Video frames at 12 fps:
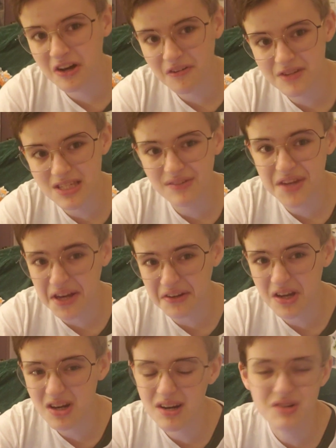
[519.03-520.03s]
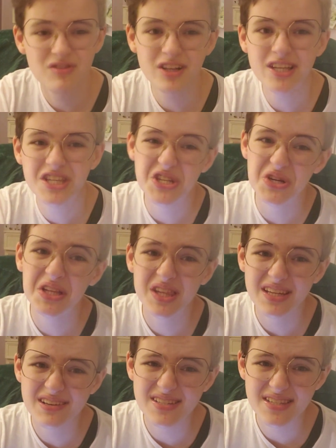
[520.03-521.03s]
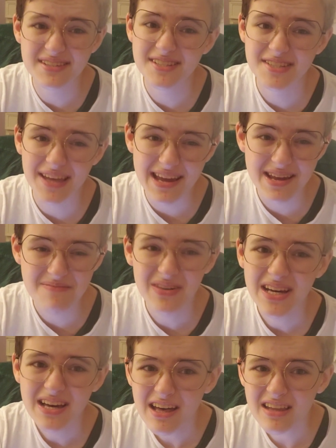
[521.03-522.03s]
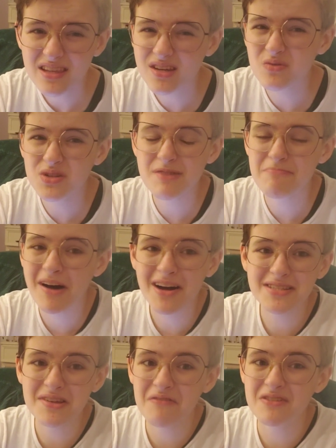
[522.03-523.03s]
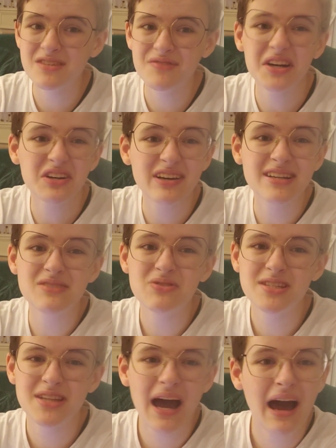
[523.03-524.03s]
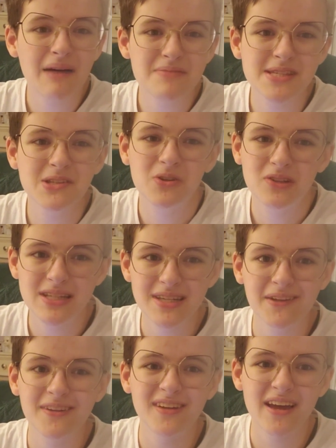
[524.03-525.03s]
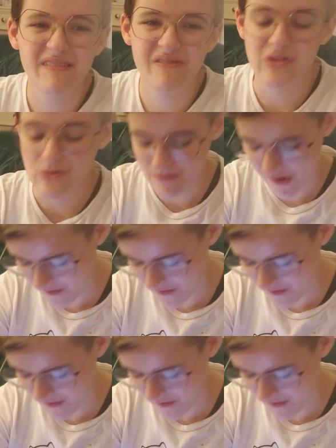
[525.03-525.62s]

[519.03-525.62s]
office failure, and I really do think it's a shame that it was a box office failure, because it was an absolutely delightful